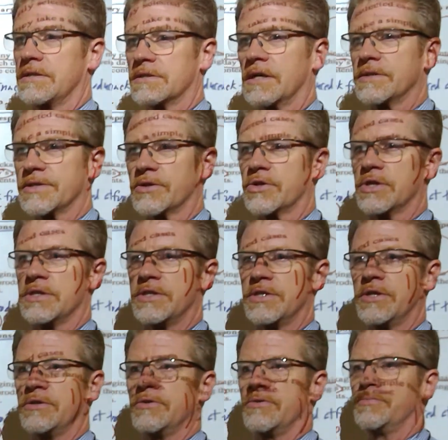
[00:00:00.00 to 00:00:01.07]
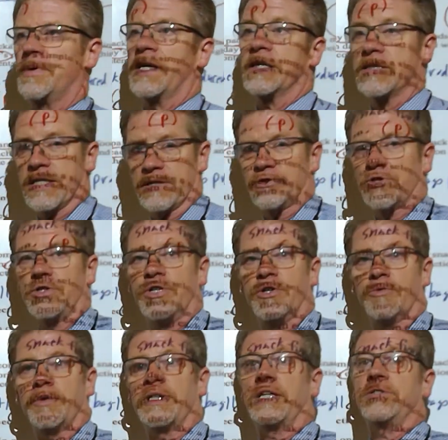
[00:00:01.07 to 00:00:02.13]
It's also good to pay attention to
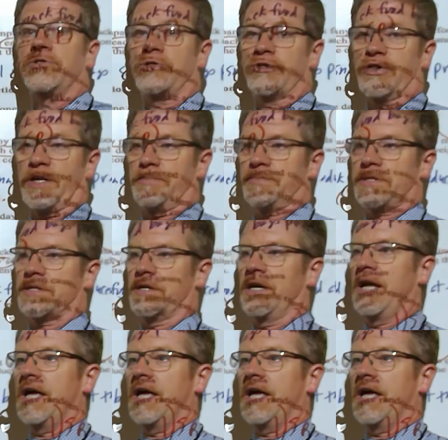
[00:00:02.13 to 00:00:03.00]
your relationships.